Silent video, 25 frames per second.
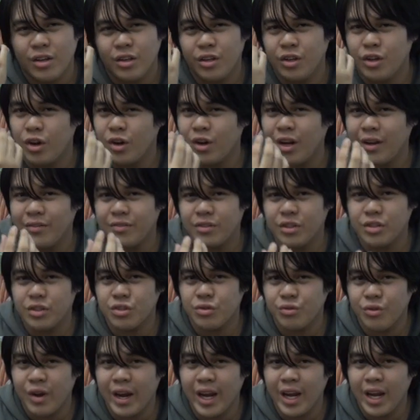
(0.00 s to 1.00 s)
You don't have to
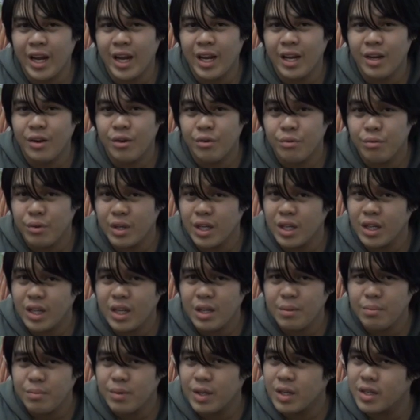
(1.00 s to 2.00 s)
trade
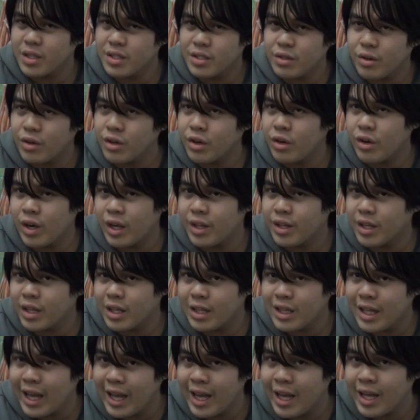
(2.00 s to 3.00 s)
really, because there are no other
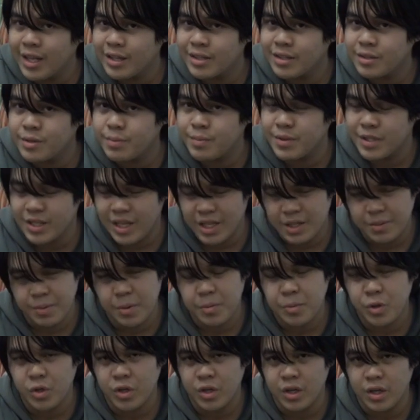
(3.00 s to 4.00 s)
clans besides
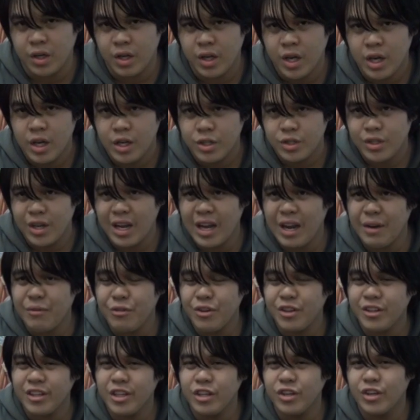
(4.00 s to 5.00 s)
Bermuda. So
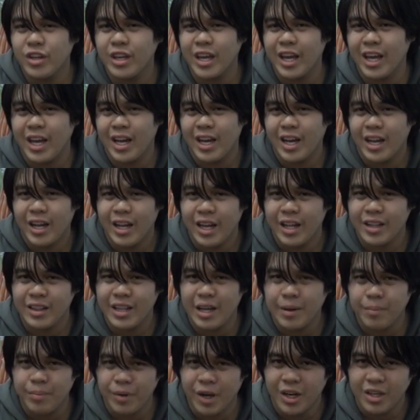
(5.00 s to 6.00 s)
everything you get in
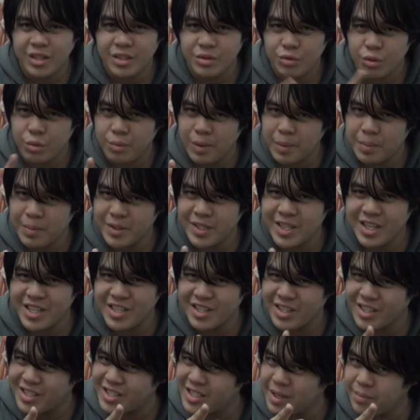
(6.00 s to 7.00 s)
that box will be
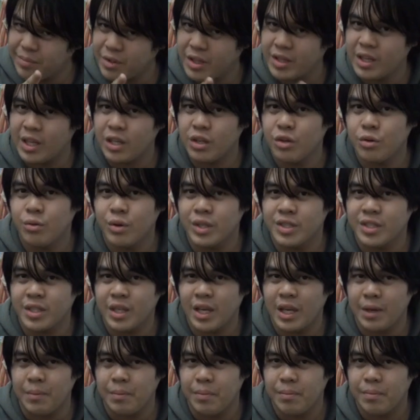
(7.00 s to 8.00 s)
potentially something that you'll want to
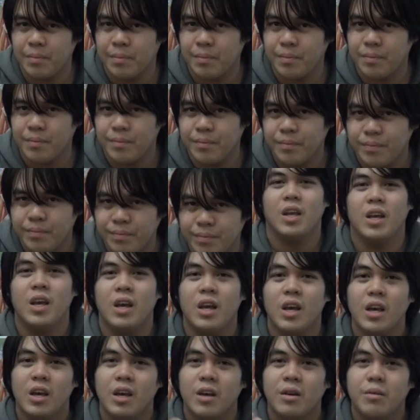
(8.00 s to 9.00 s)
keep.
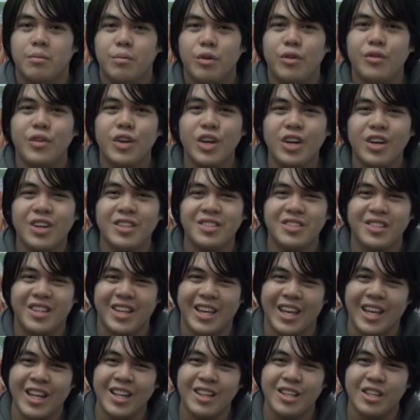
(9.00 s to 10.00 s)
Moving on to
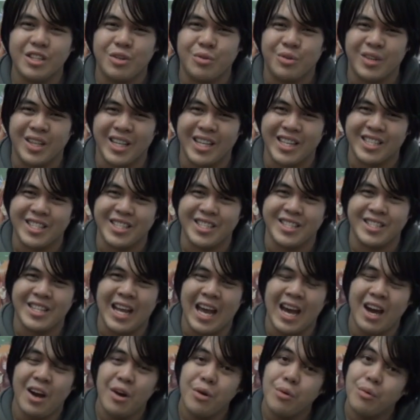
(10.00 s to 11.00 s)
the English releases
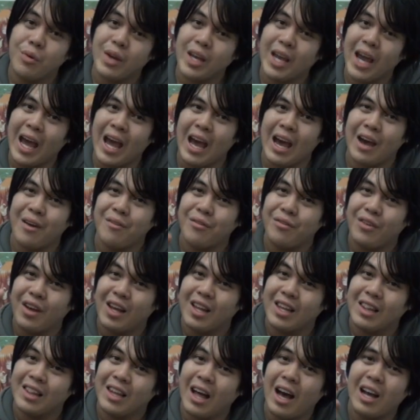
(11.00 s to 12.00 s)
now, we have,
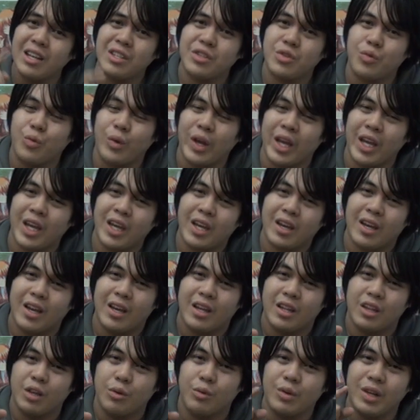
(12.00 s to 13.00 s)
last
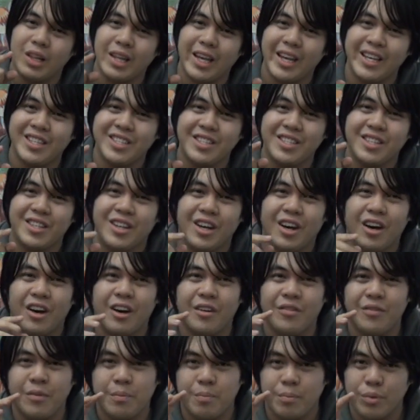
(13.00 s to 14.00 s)
week, the release
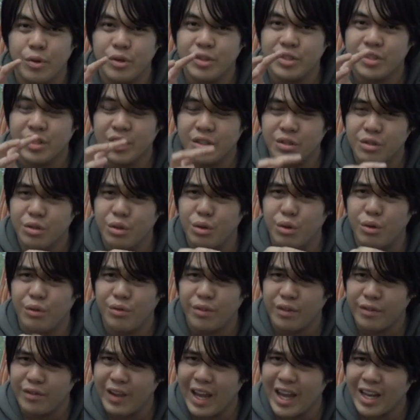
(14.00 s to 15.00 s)
of Booster 2
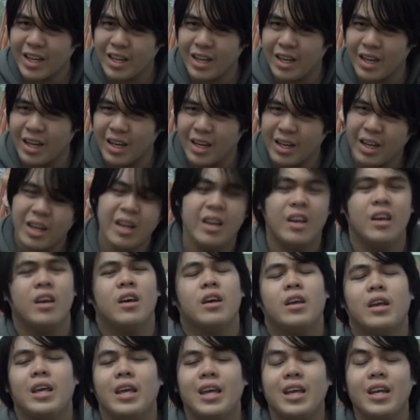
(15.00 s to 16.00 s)
for Vanguard,
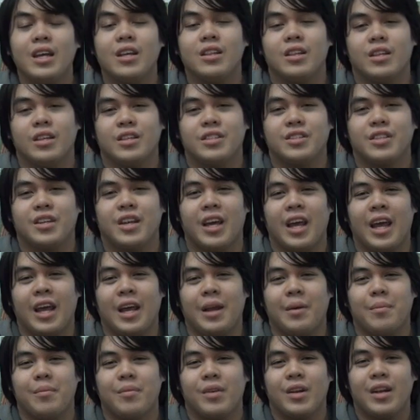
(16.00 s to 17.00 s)
English
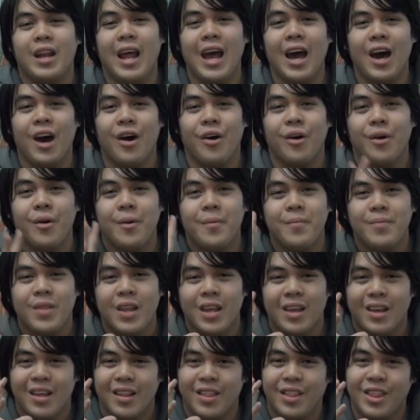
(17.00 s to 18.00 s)
game. Now,
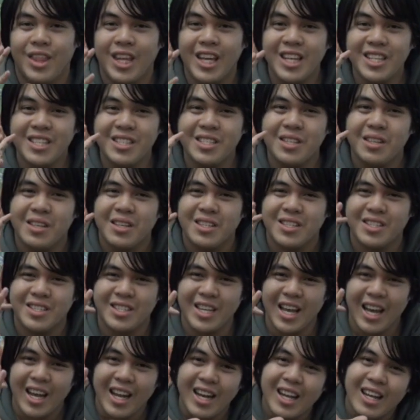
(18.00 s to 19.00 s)
this
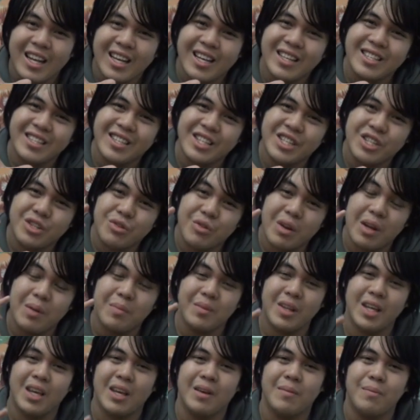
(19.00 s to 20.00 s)
set is
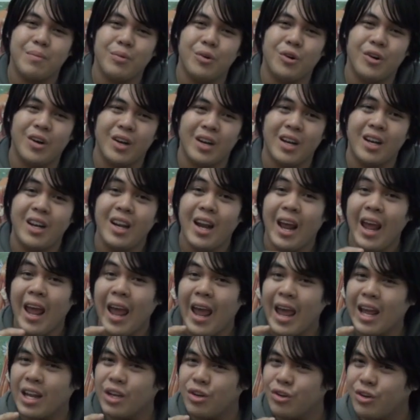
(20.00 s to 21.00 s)
extremely important,
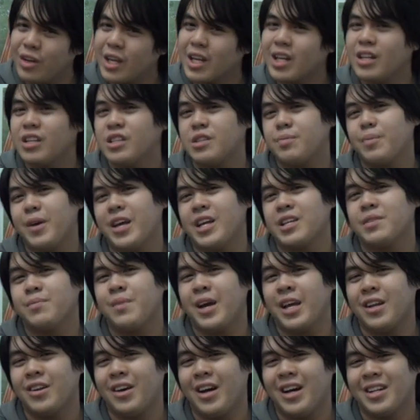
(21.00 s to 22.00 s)
and you English players
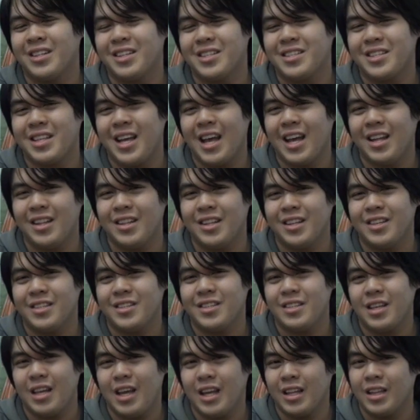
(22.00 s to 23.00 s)
might not understand
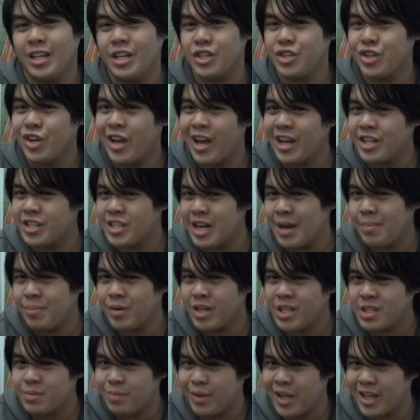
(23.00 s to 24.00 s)
this unless you had
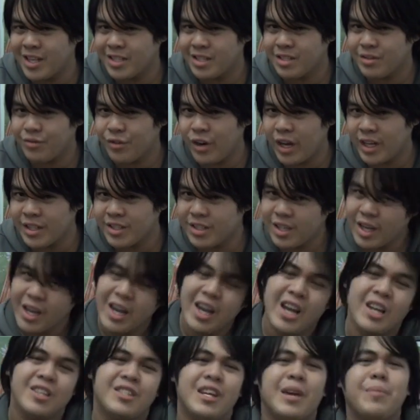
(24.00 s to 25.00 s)
Japanese players as friends.
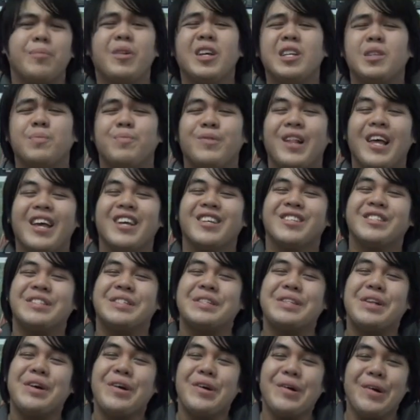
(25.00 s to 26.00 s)
Japanese players
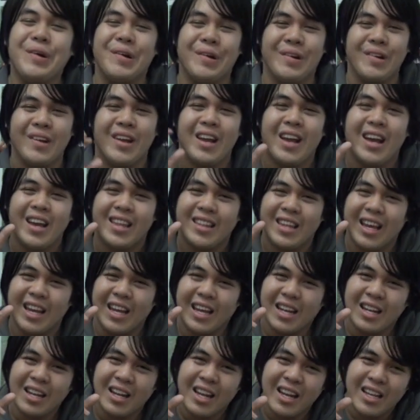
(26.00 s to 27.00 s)
know that
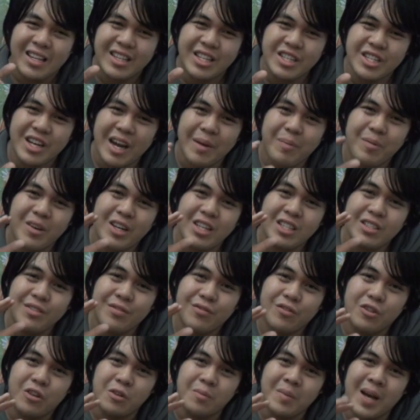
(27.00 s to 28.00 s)
in the Japanese
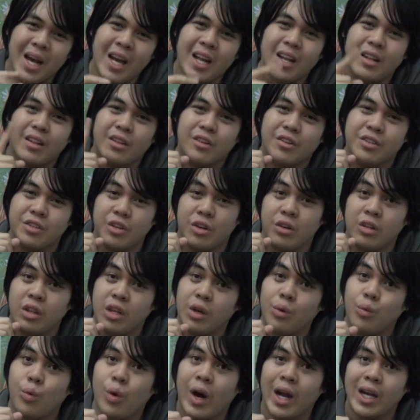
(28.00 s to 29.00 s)
format, there's
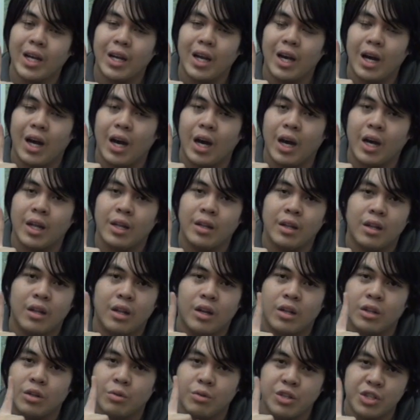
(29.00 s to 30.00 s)
only 1 card
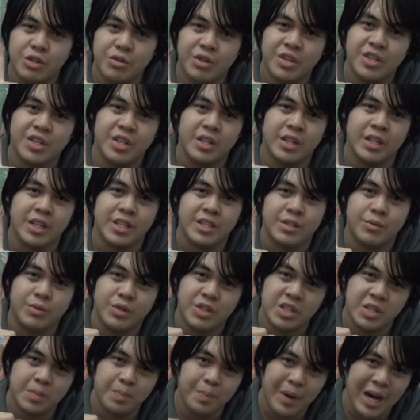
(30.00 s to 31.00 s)
on the restriction list,
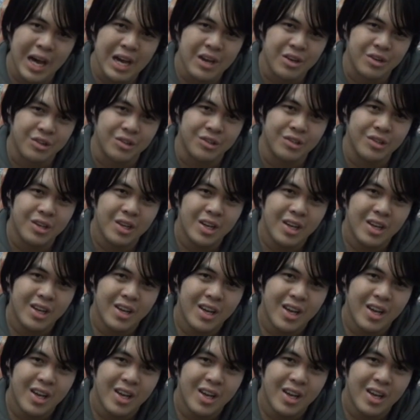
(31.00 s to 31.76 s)
which is Buckle.